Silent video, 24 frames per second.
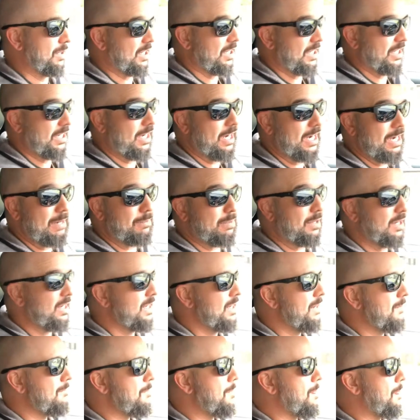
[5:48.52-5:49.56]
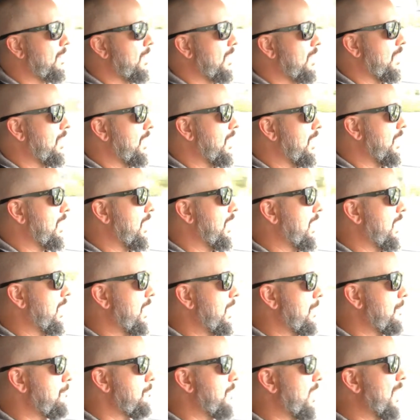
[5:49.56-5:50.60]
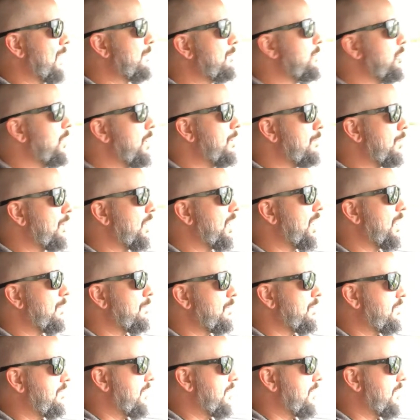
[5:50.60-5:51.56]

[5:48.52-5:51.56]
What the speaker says: plug-in hybrid, I'm going to bring up the